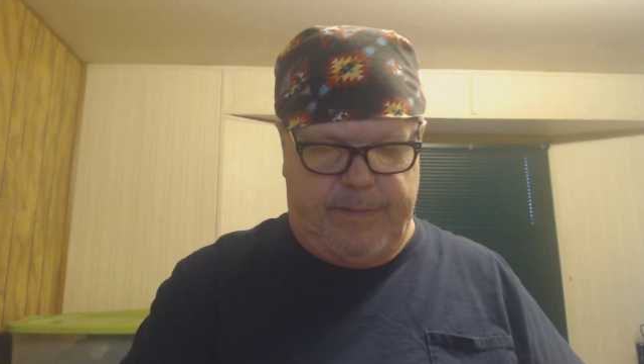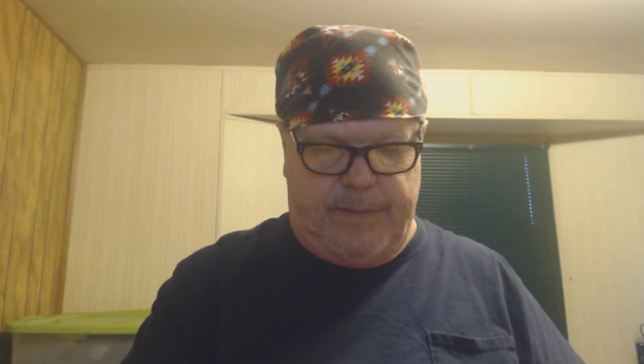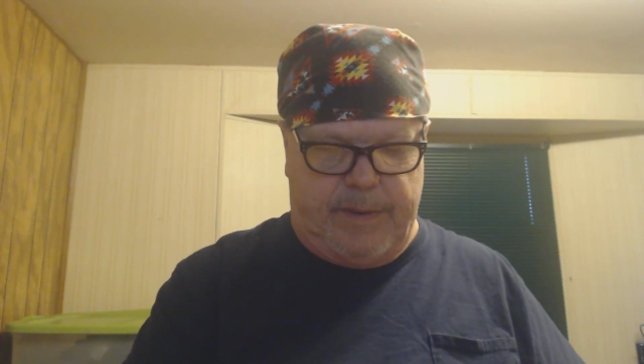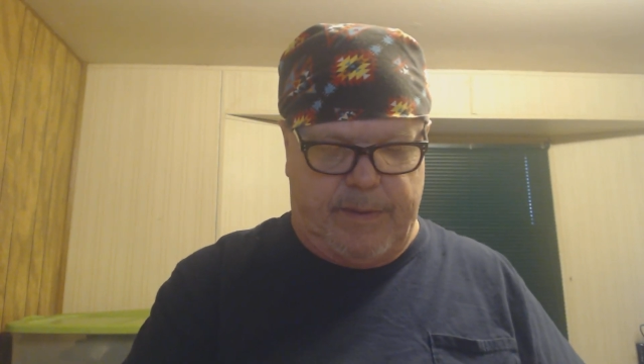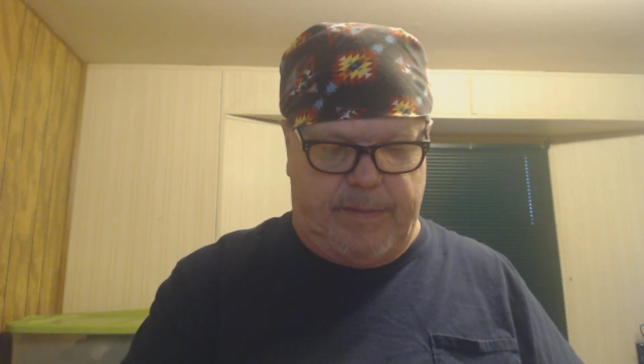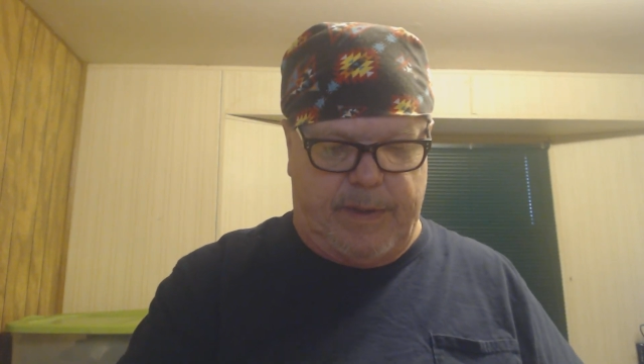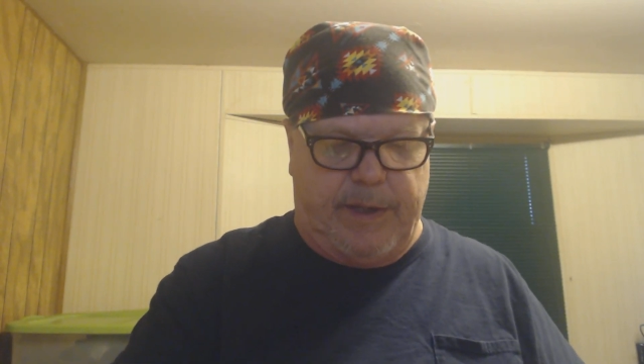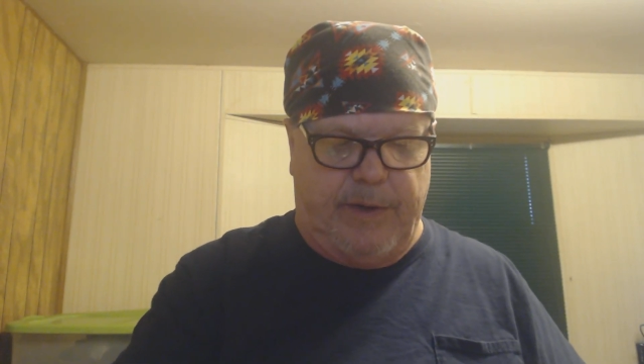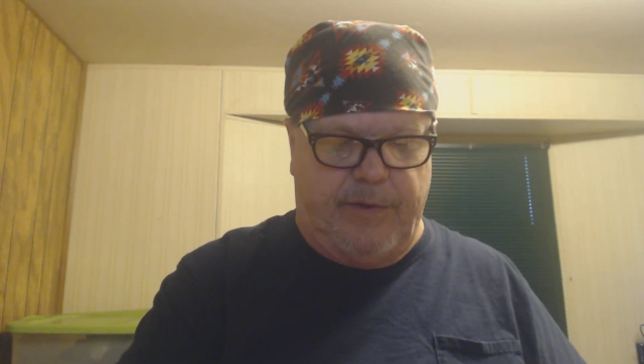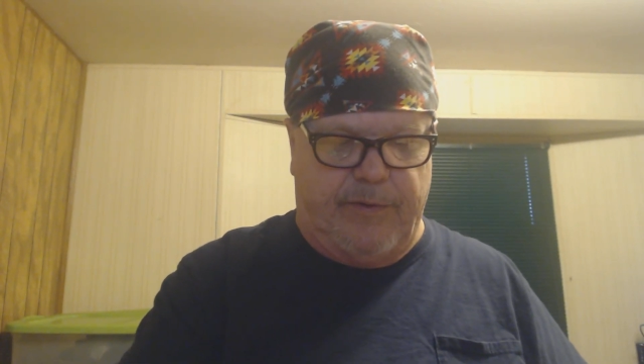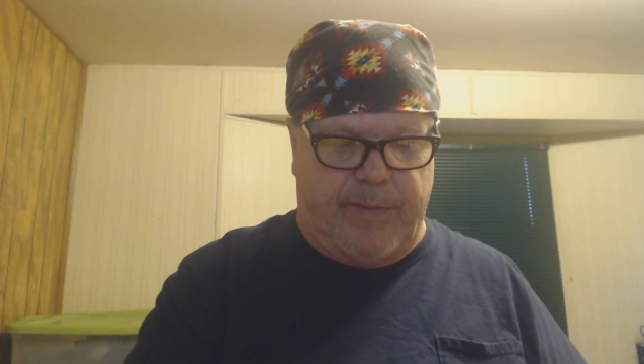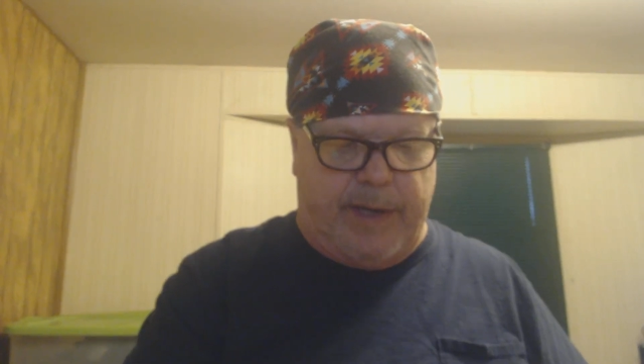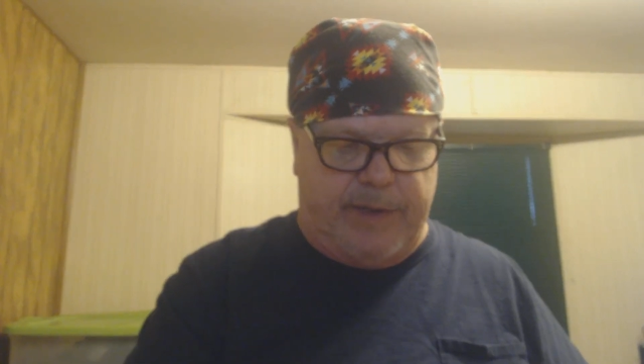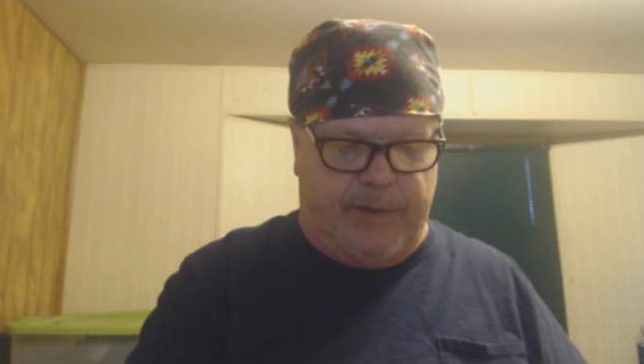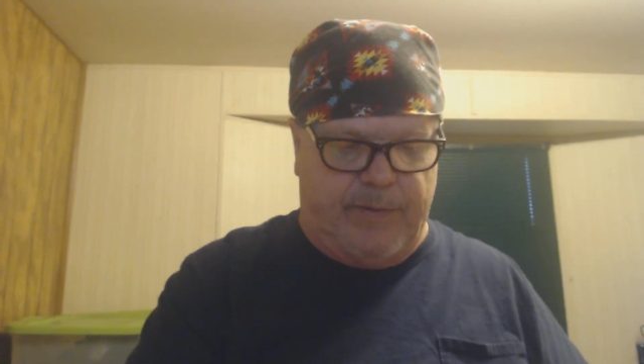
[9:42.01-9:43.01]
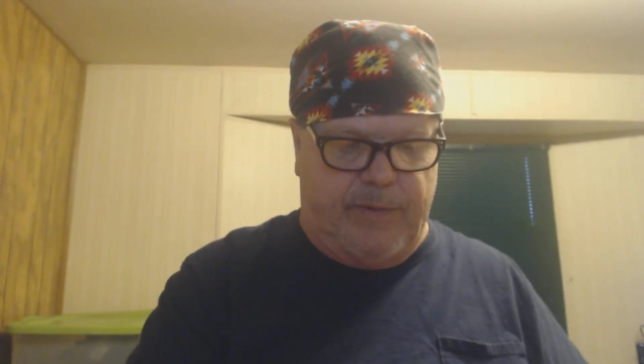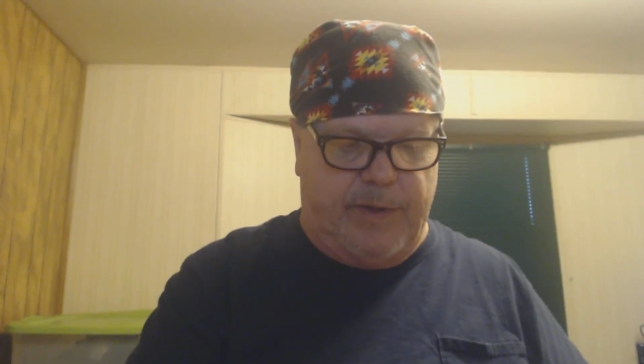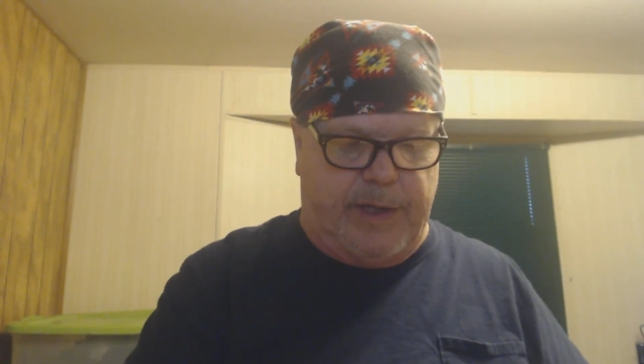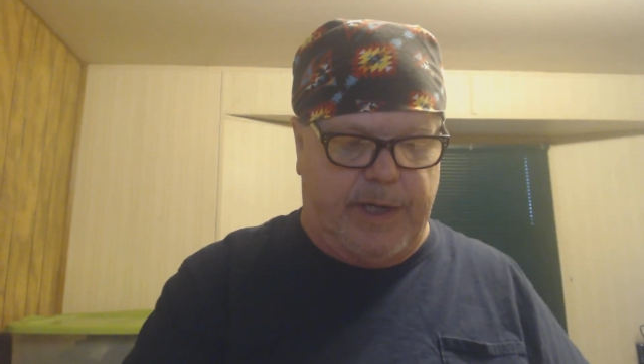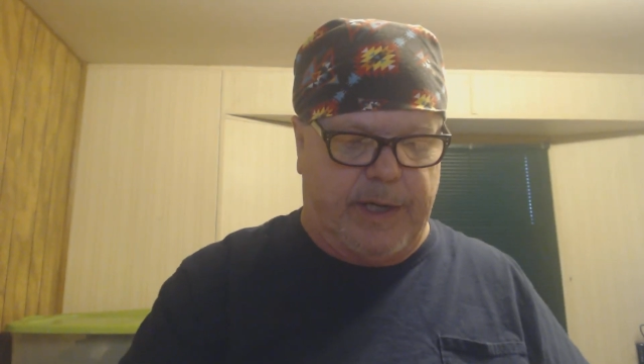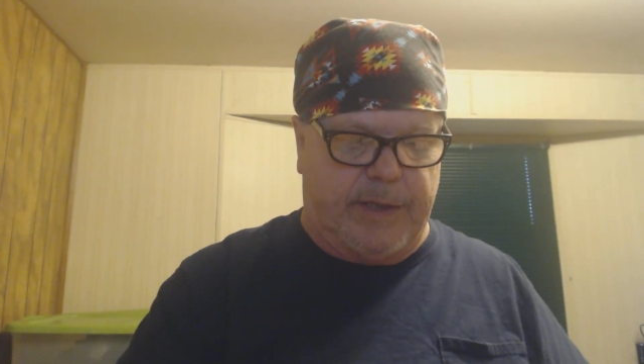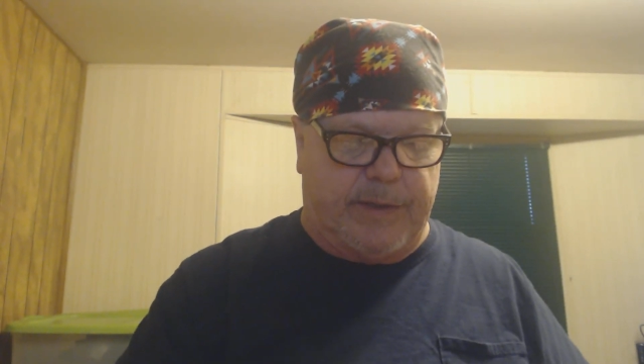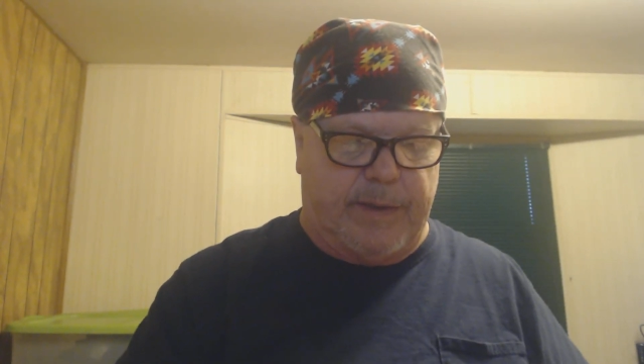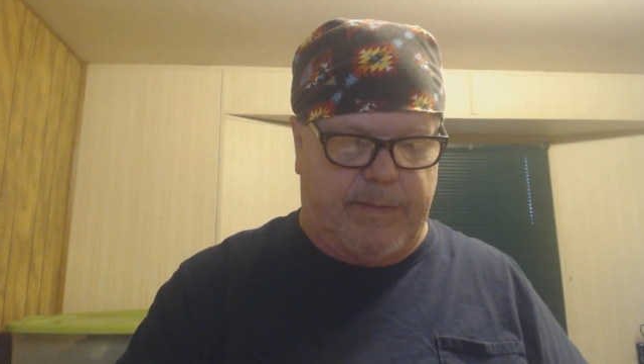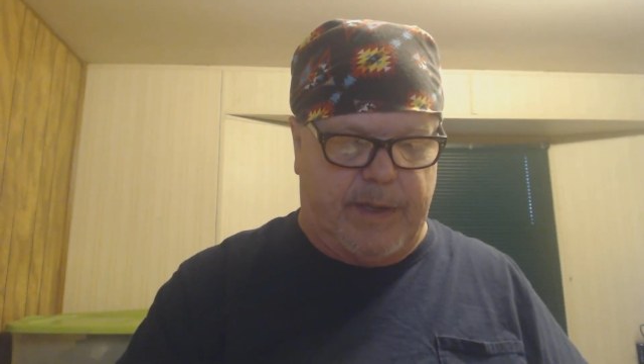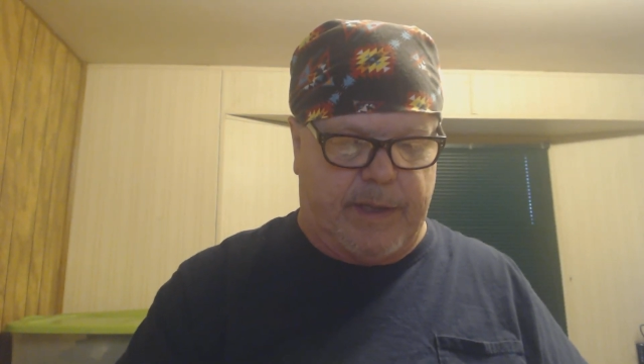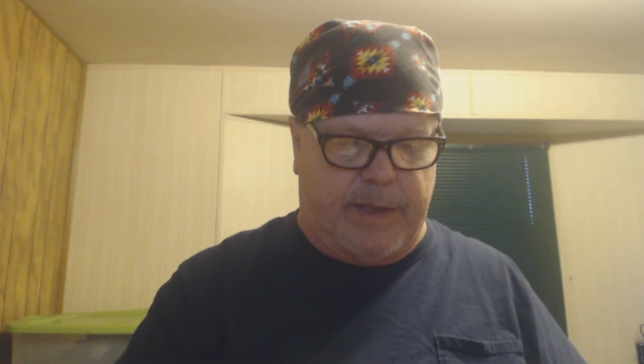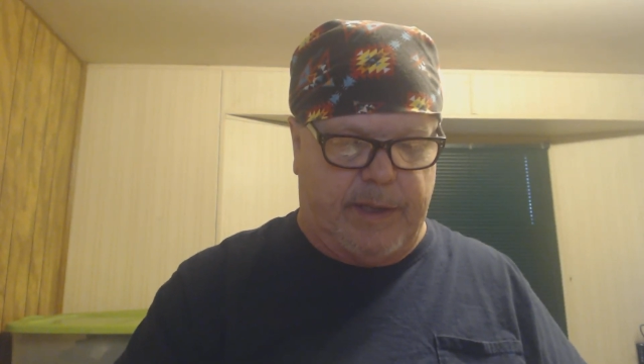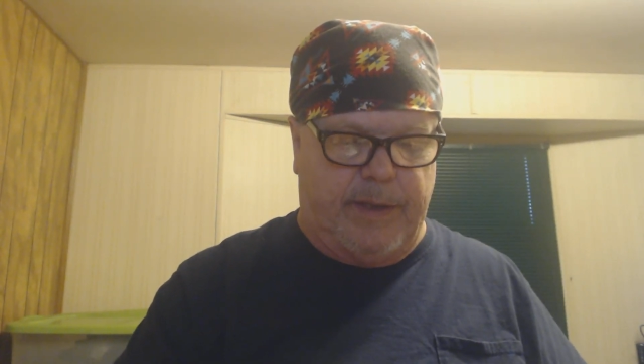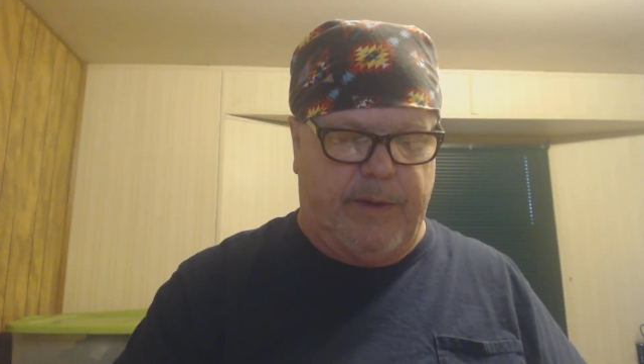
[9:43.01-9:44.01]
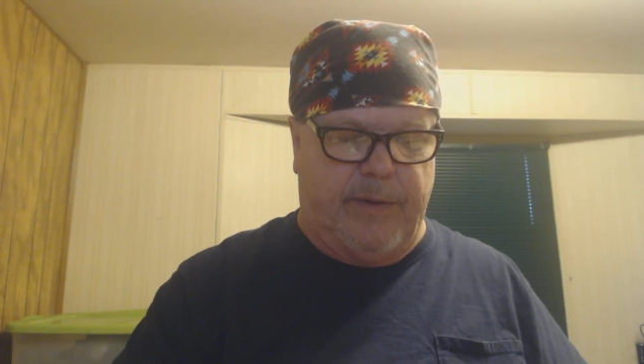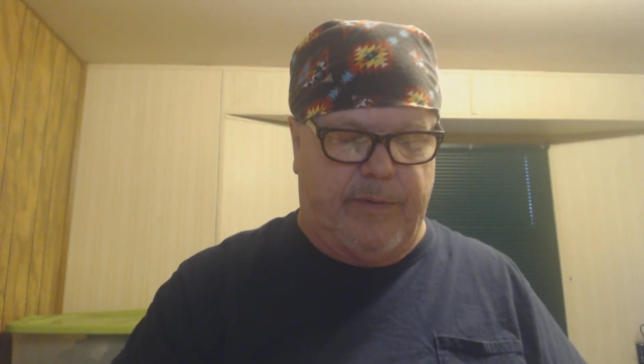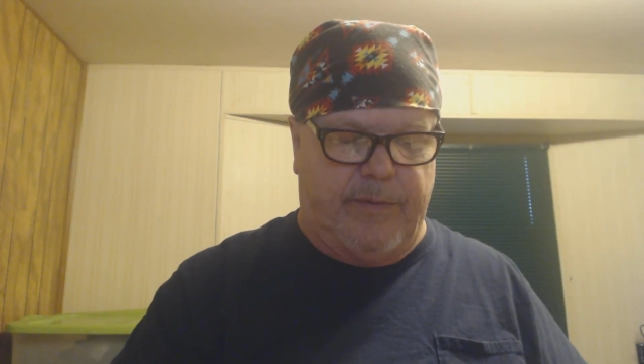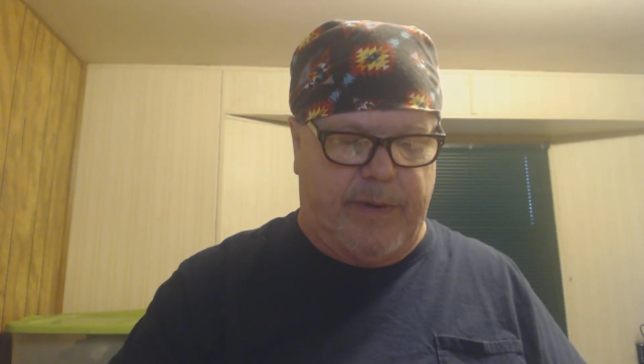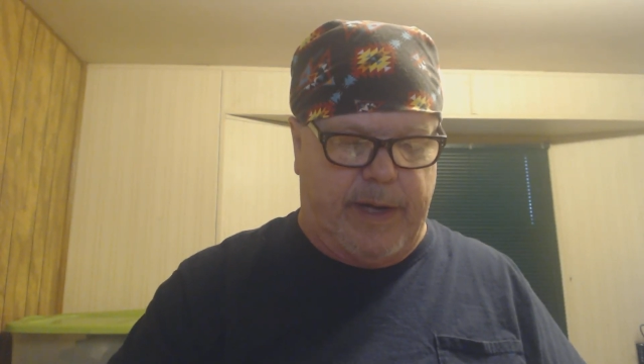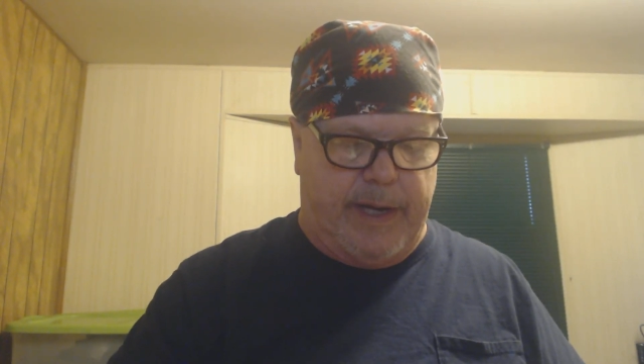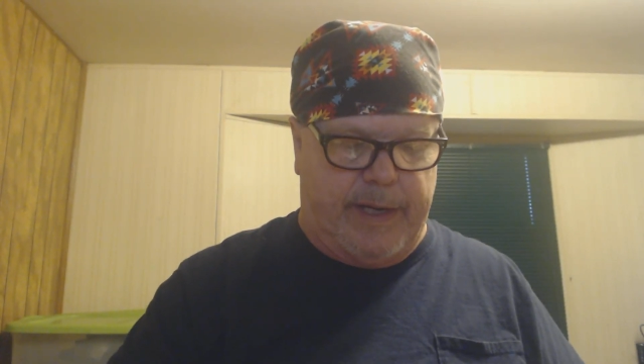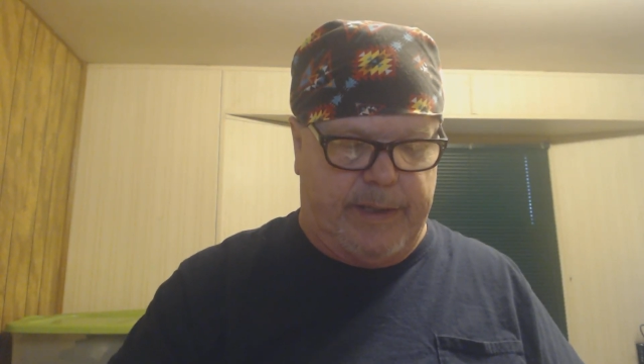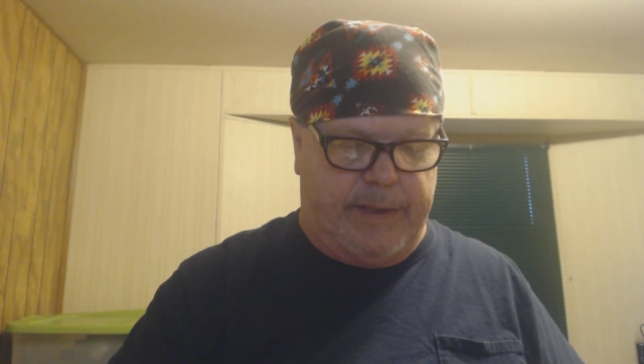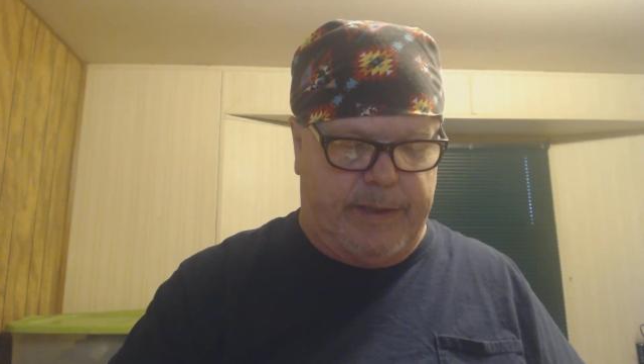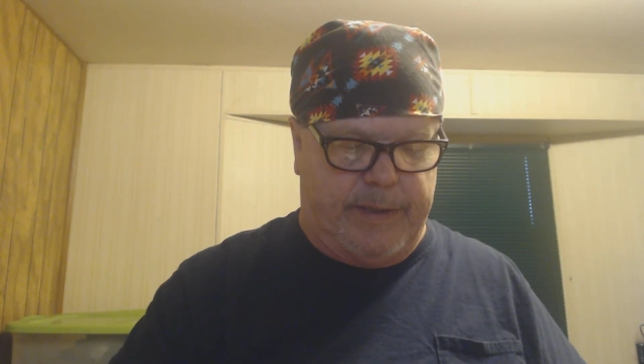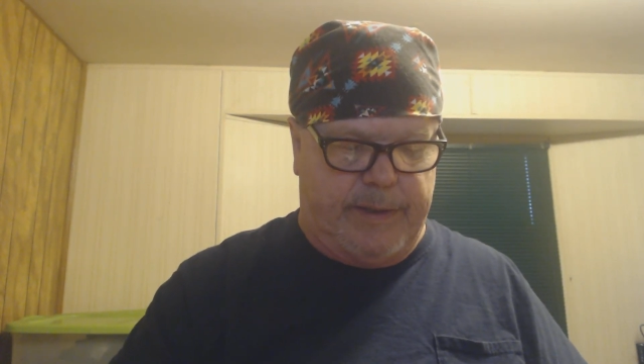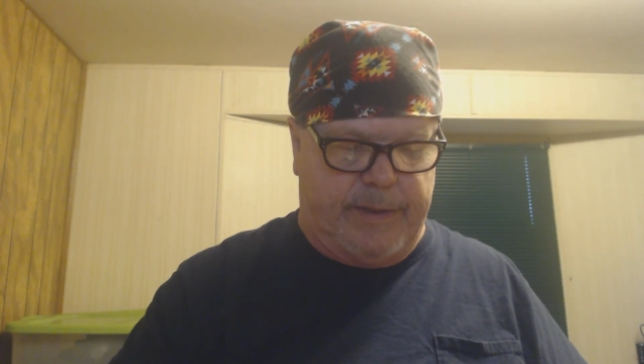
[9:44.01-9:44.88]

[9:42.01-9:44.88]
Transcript: I'm going to use my toolkit because I'm not going to use that.